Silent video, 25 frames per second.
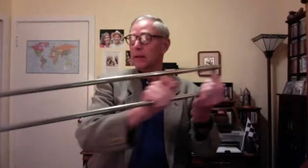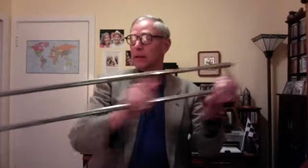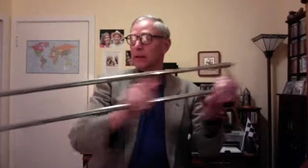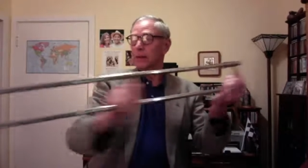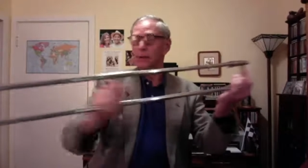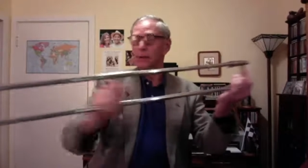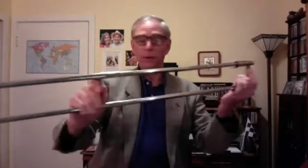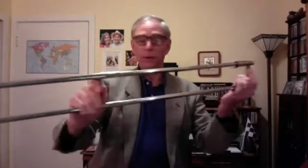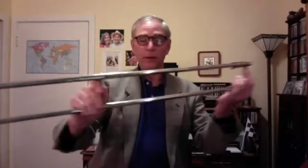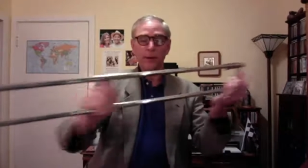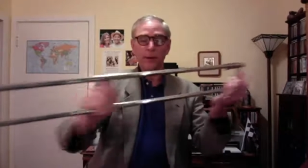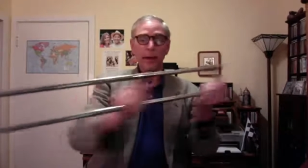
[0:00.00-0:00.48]

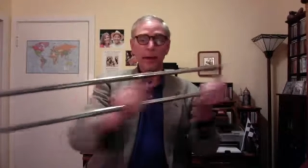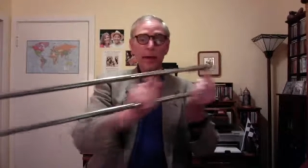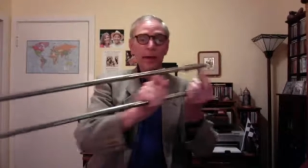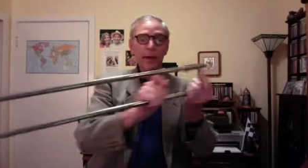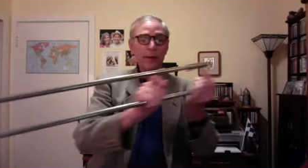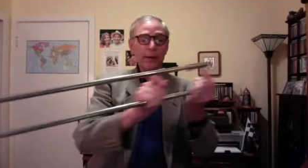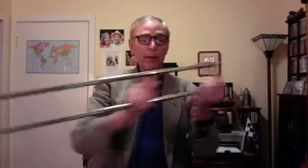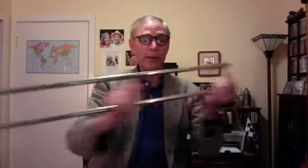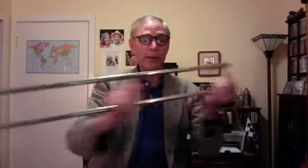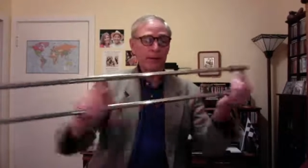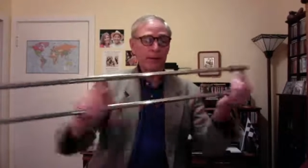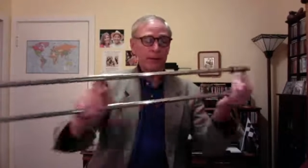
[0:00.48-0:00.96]

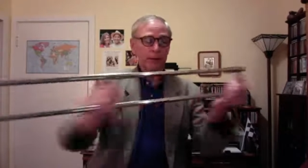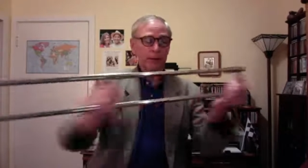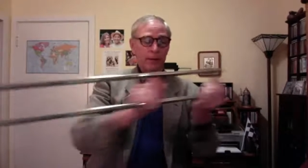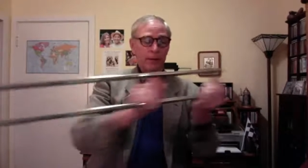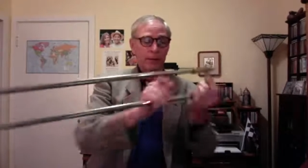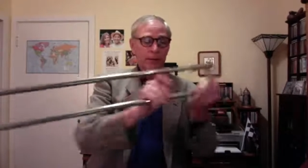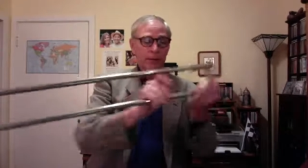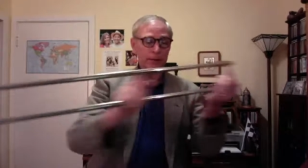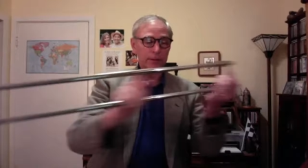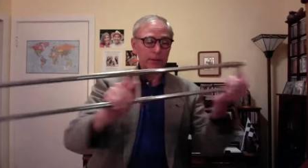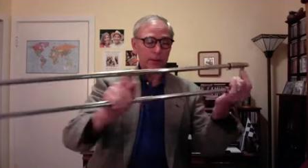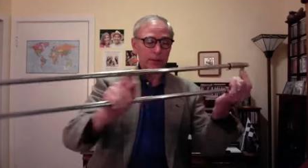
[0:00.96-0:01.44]
Okay,
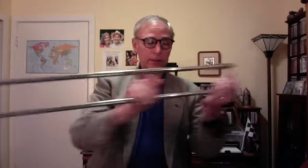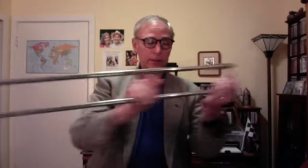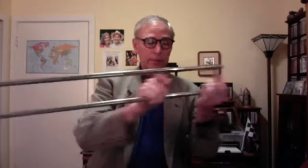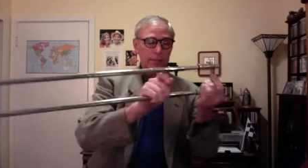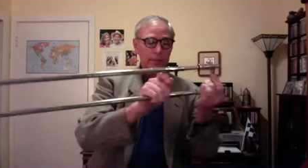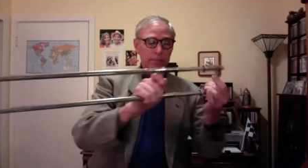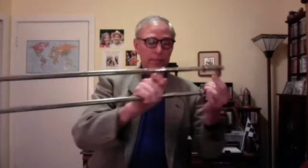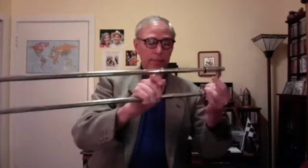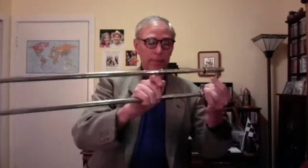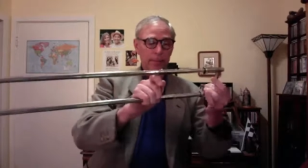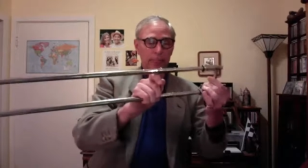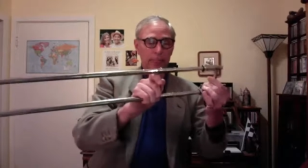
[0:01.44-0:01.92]
so
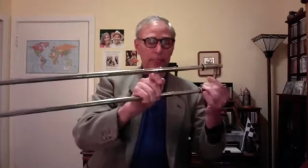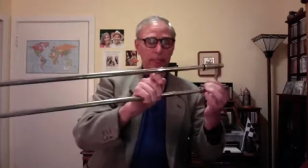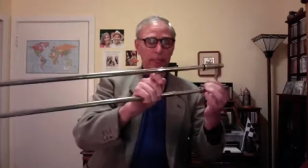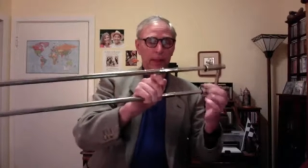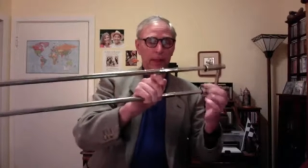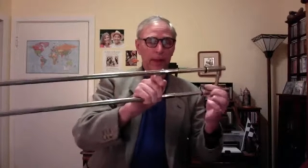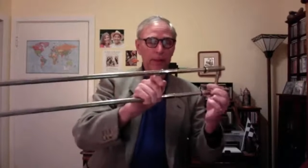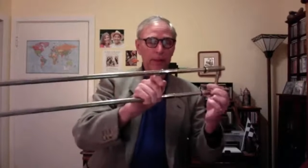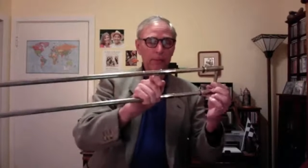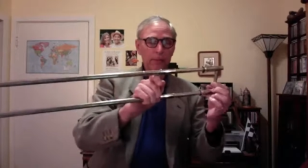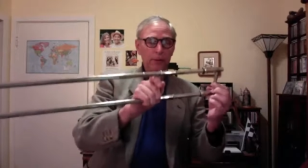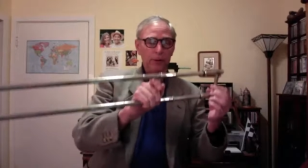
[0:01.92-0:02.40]

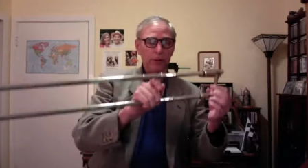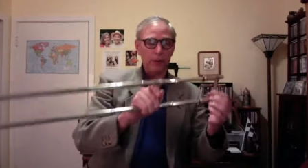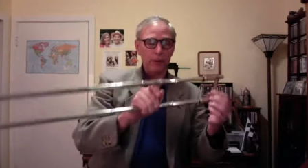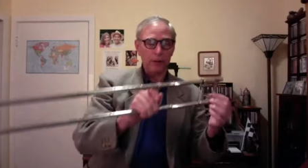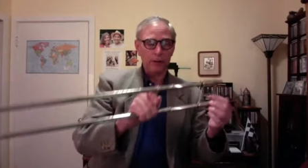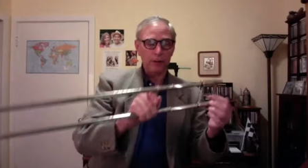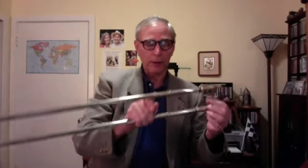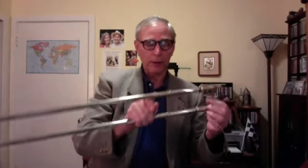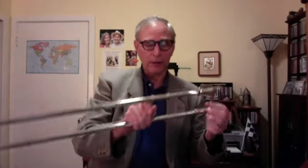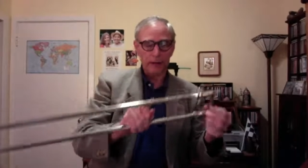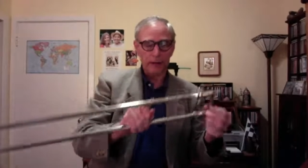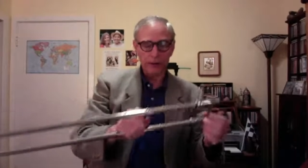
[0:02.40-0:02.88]
I put
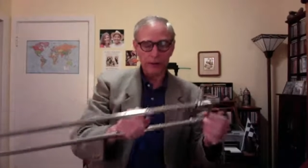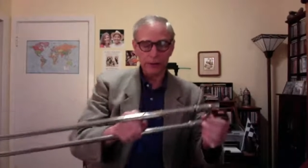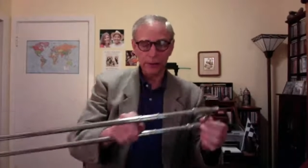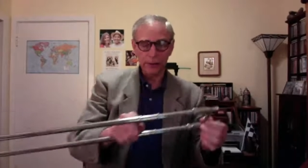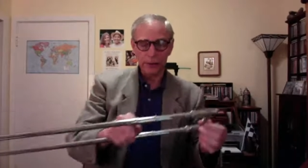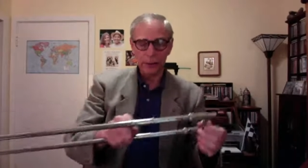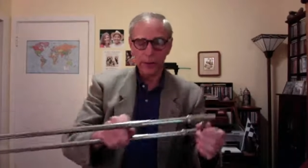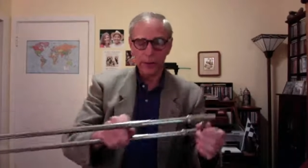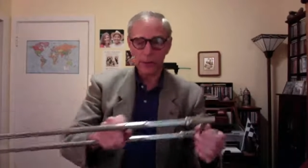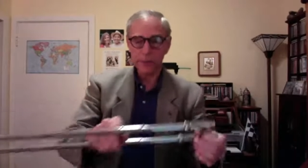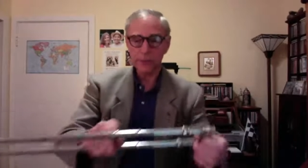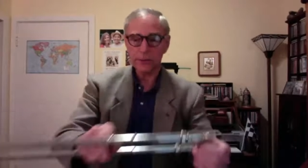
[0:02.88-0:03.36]
on a lot of
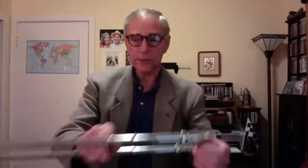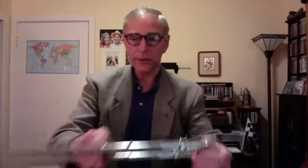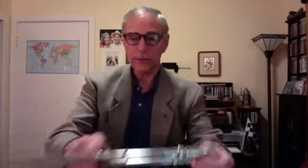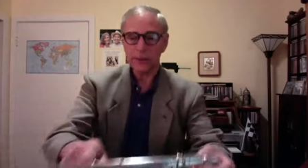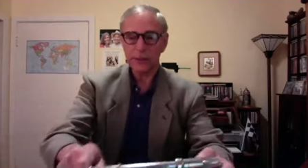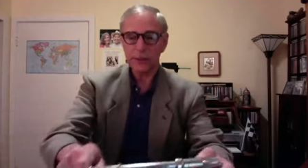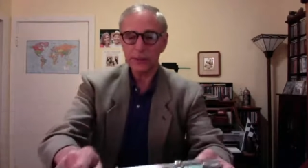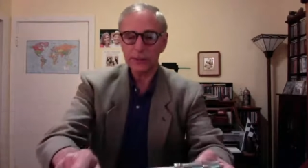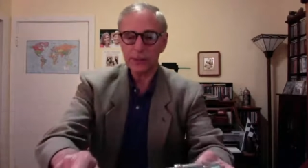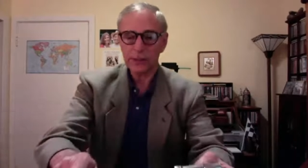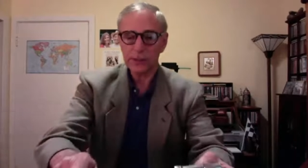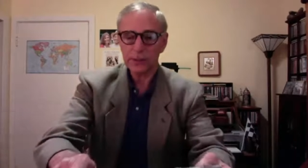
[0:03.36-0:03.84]
cream, so
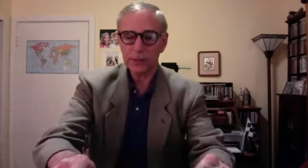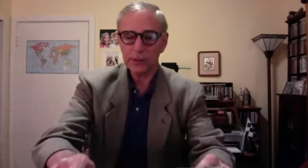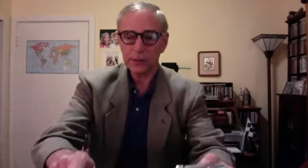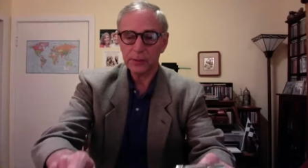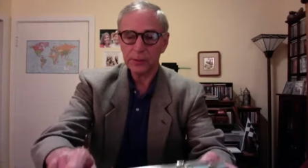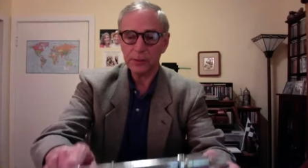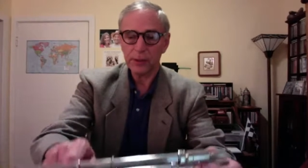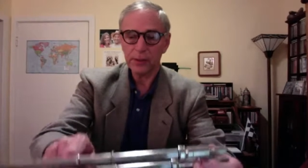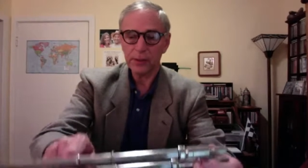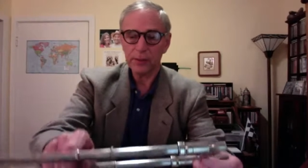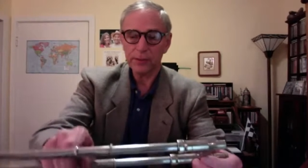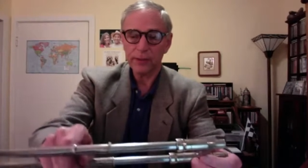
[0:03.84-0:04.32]
there's a little
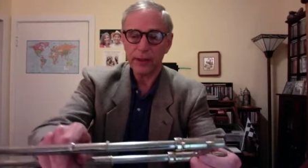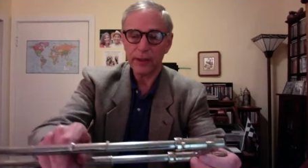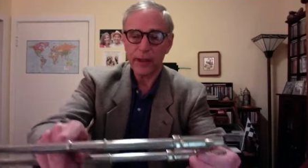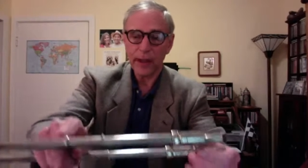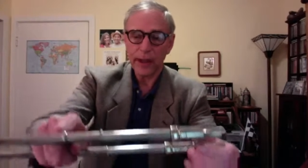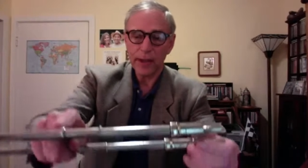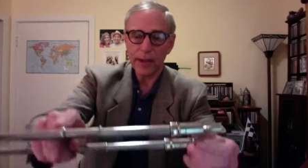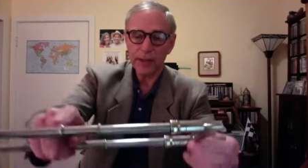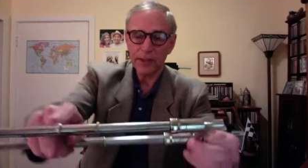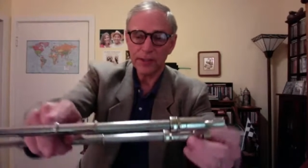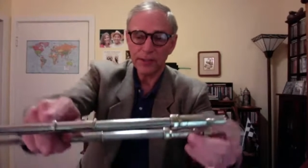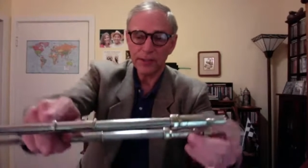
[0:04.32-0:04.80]
bit of
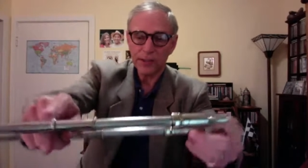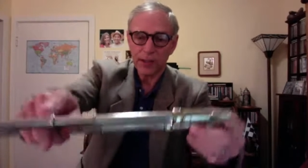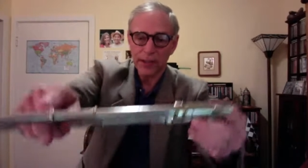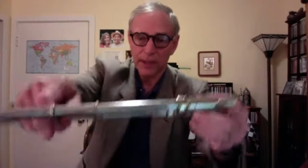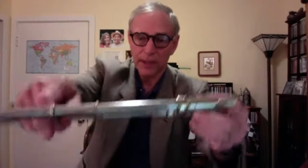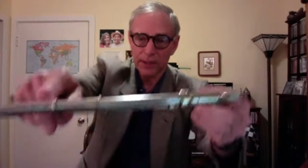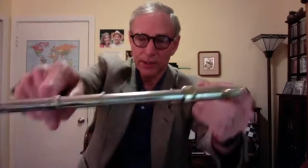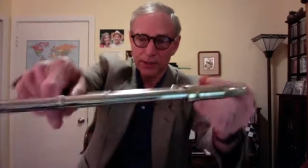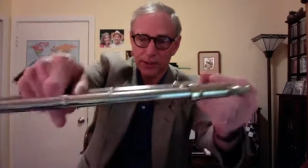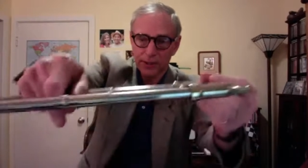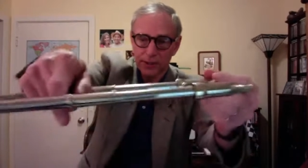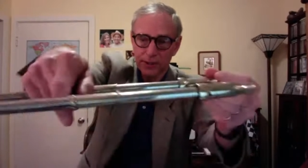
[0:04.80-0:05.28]

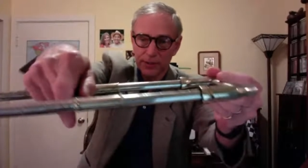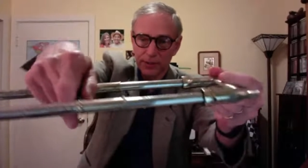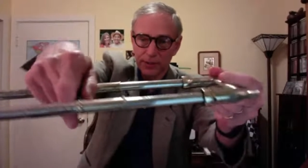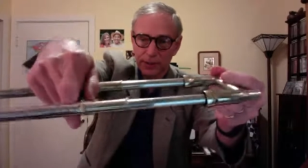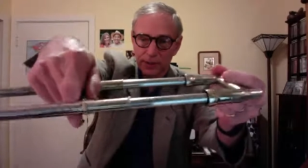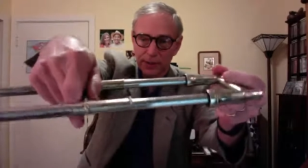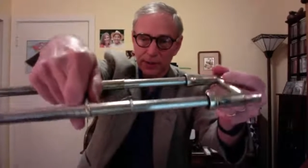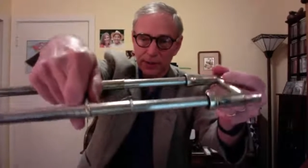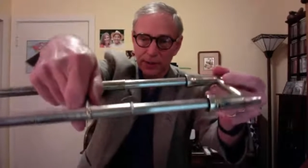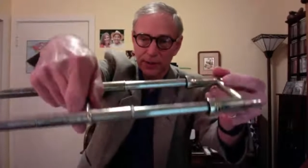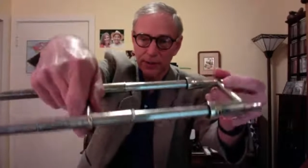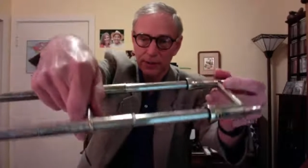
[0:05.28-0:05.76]
excess
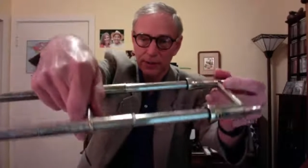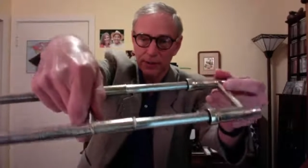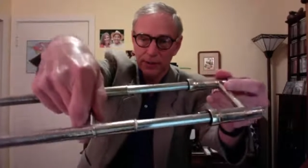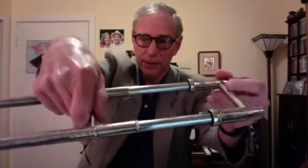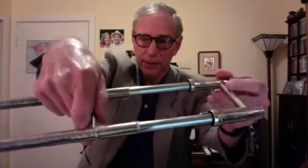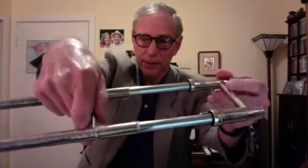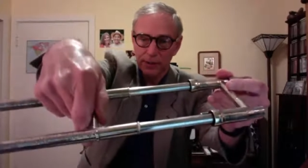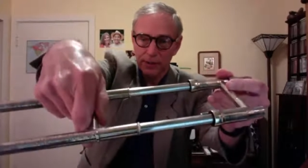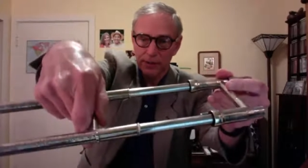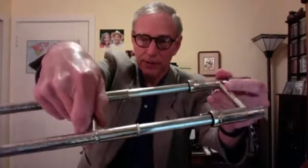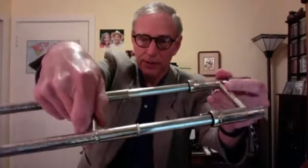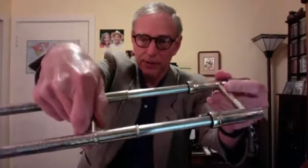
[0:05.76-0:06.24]

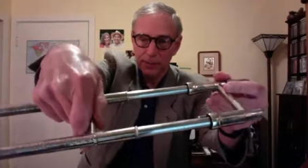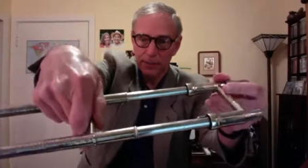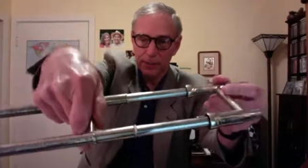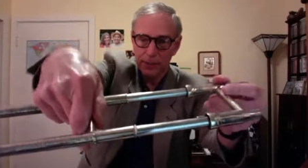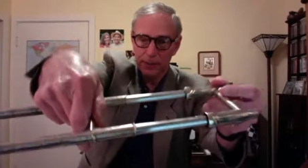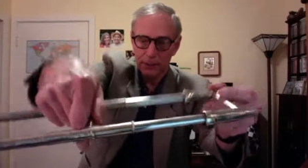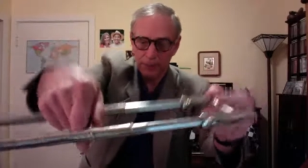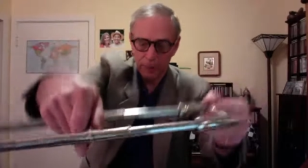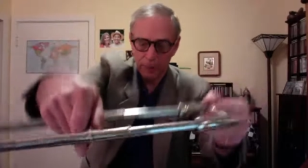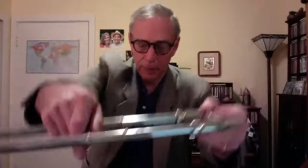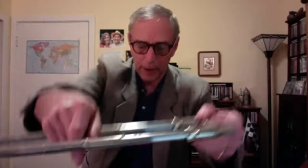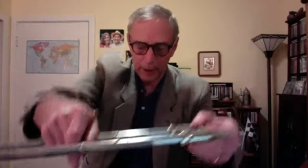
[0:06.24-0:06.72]
for
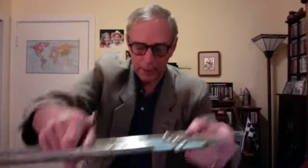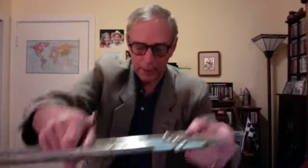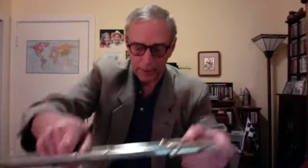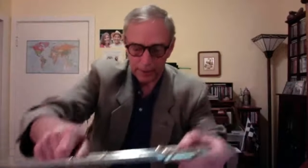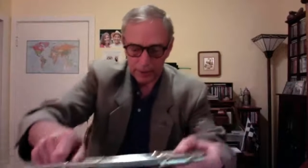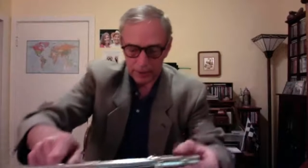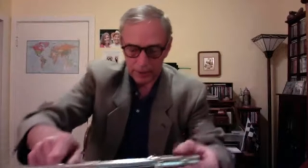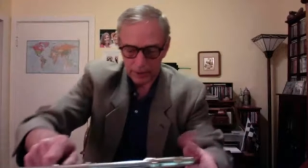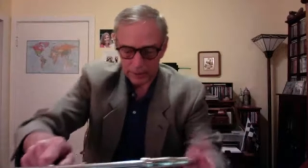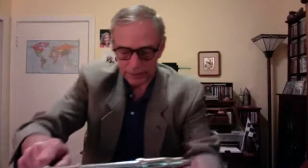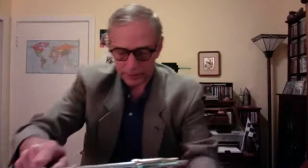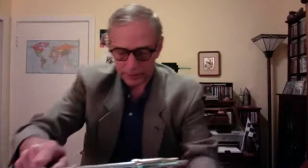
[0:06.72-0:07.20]
me to wipe
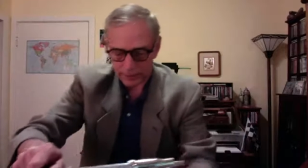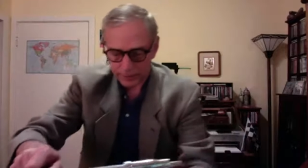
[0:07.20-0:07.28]
off.